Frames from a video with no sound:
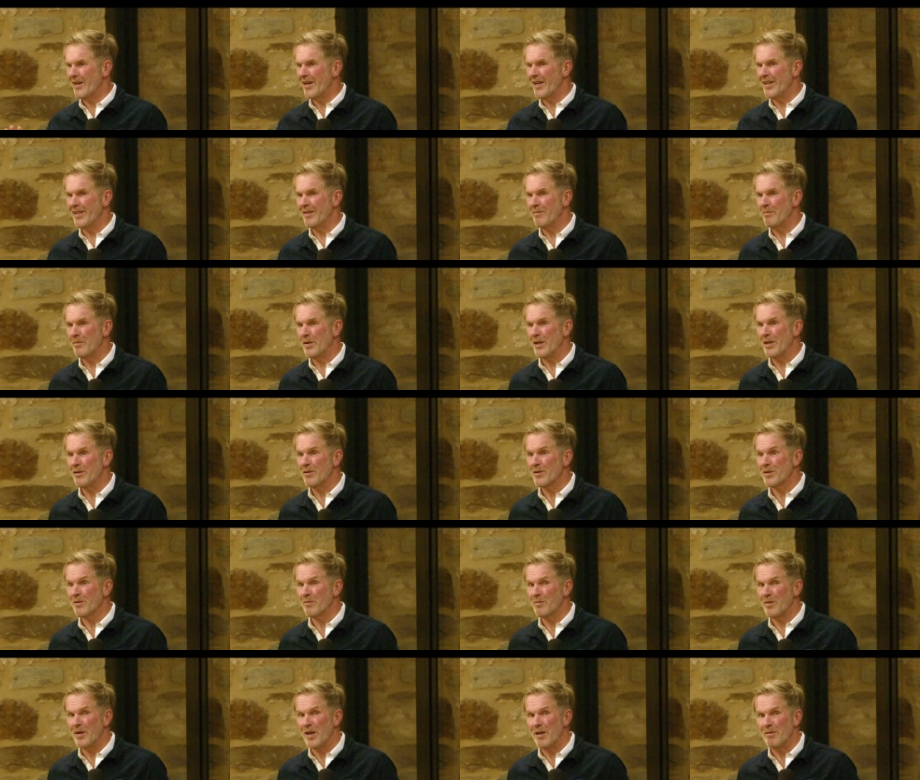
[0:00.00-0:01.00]
um, but it
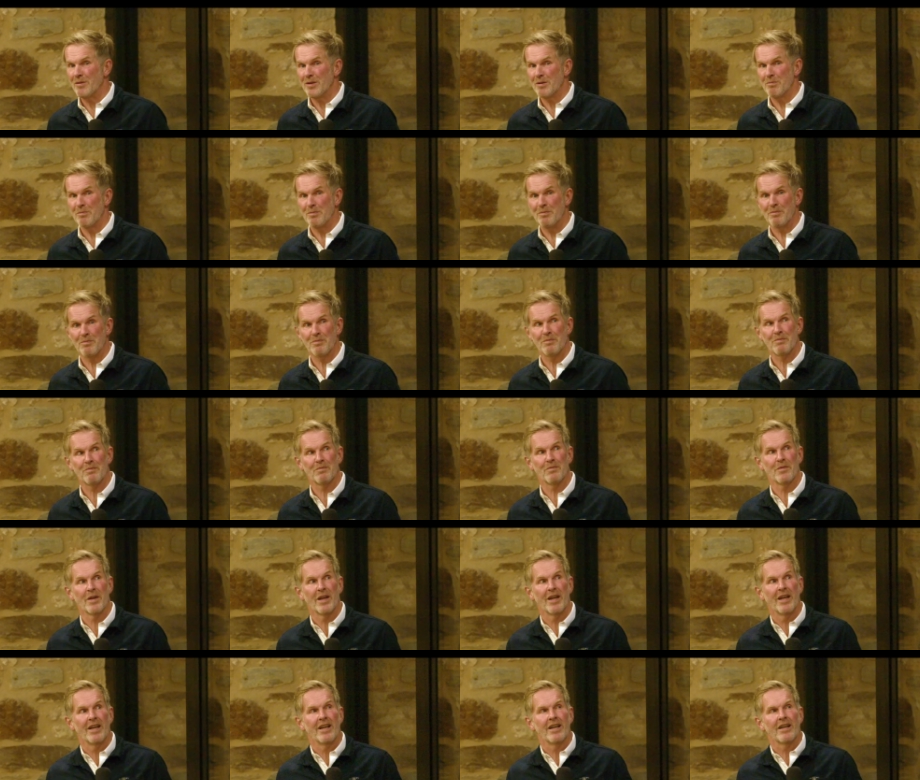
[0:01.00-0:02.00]
was it was
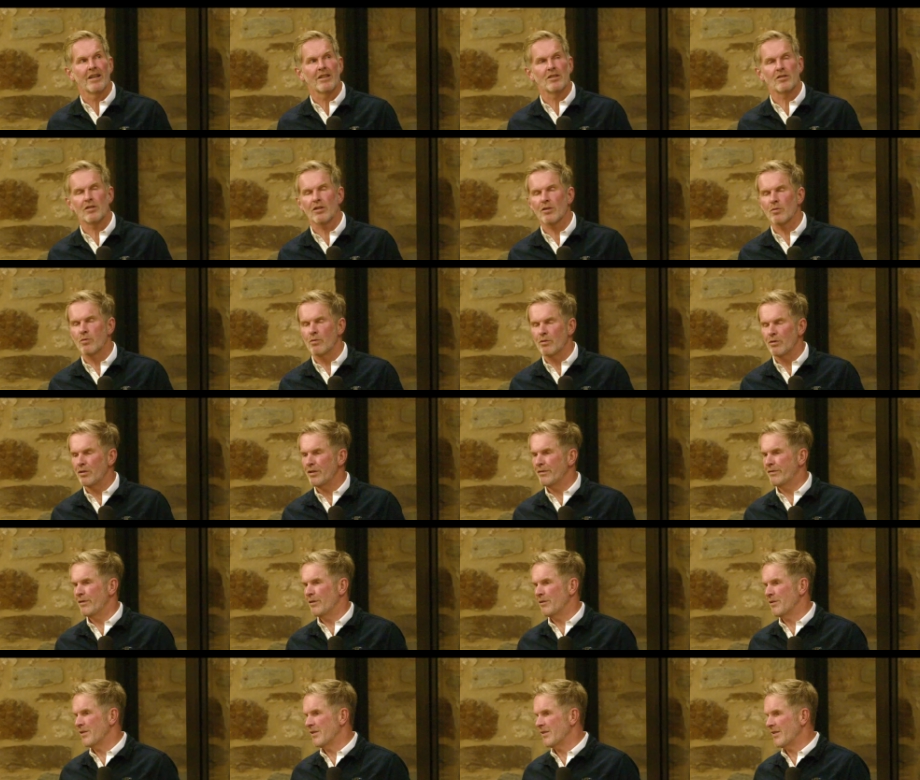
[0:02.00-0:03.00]
it's just
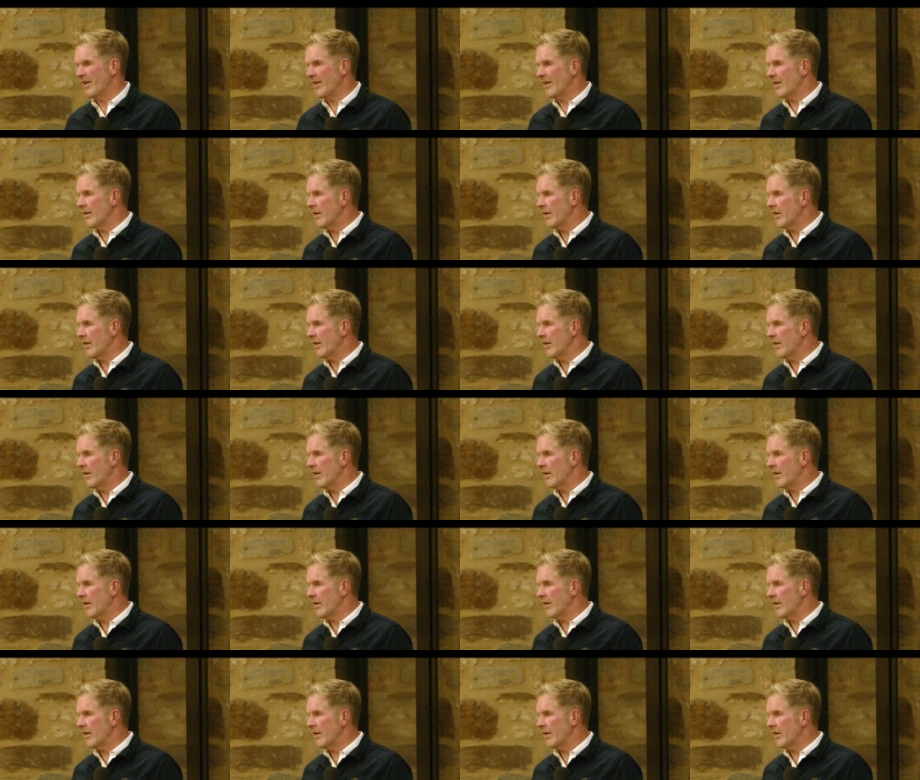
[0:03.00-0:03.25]
wonderful to see.